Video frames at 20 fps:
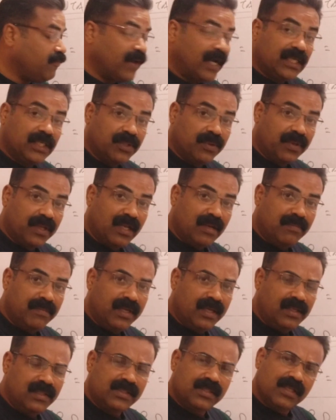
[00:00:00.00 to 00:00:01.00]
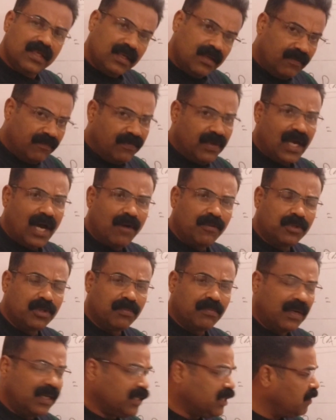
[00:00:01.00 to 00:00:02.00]
factorial means we have
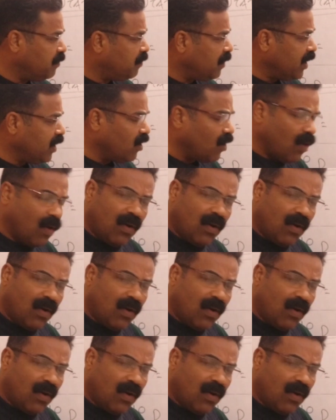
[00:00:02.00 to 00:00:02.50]
to multiply